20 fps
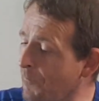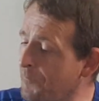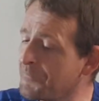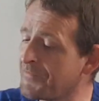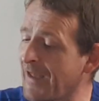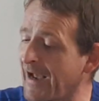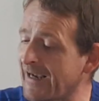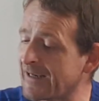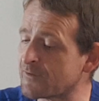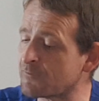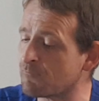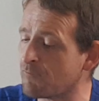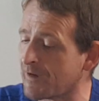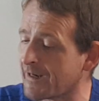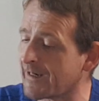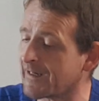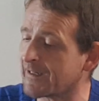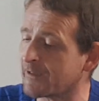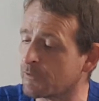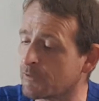That is
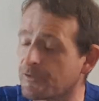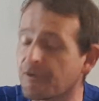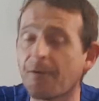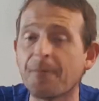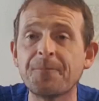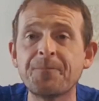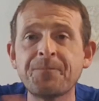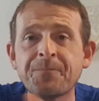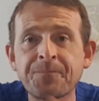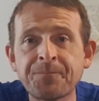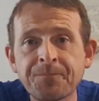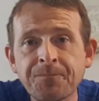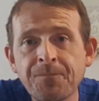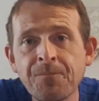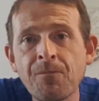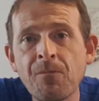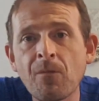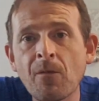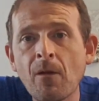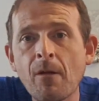really good.
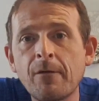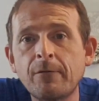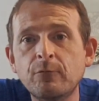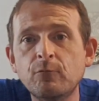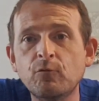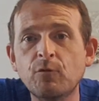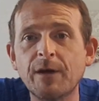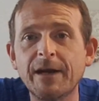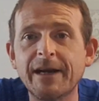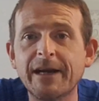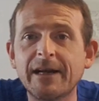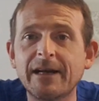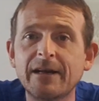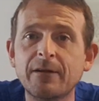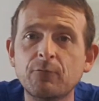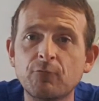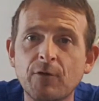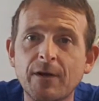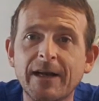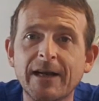Really,
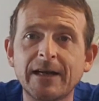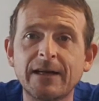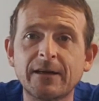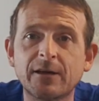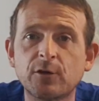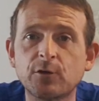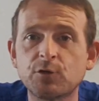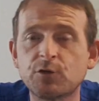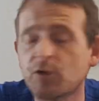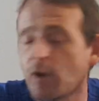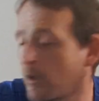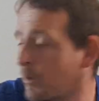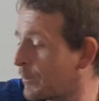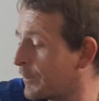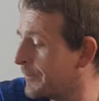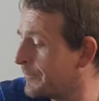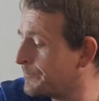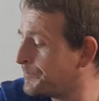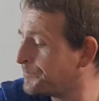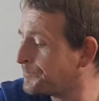really good
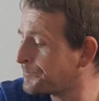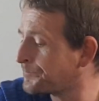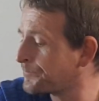chocolate.